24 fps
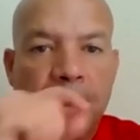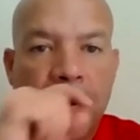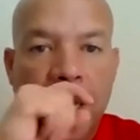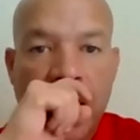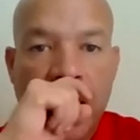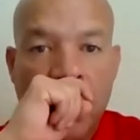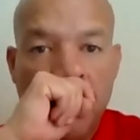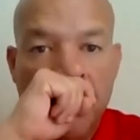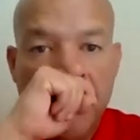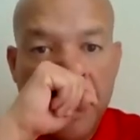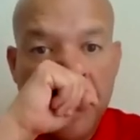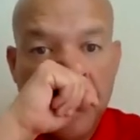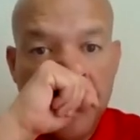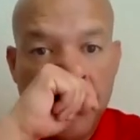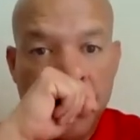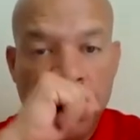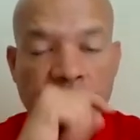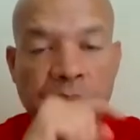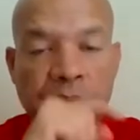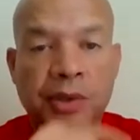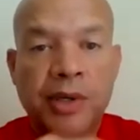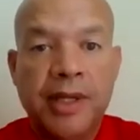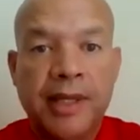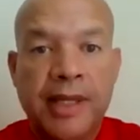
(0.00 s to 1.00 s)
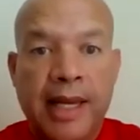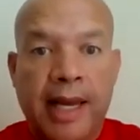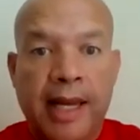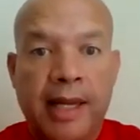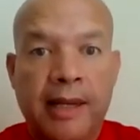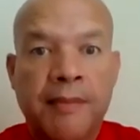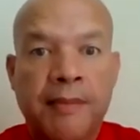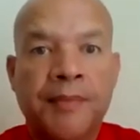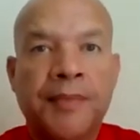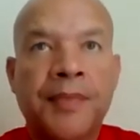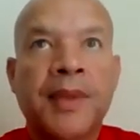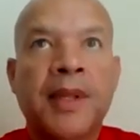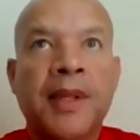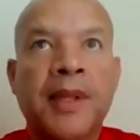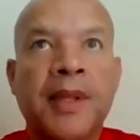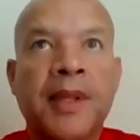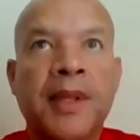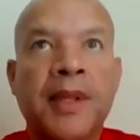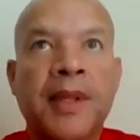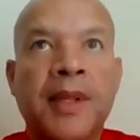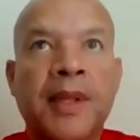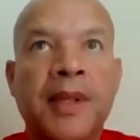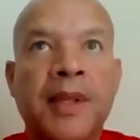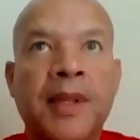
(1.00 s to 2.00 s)
I'll make sure that
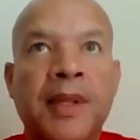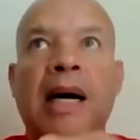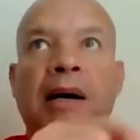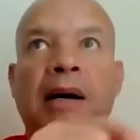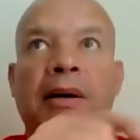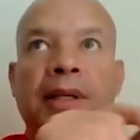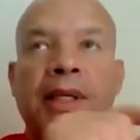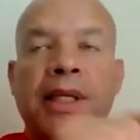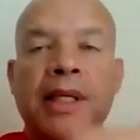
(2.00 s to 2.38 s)
I'll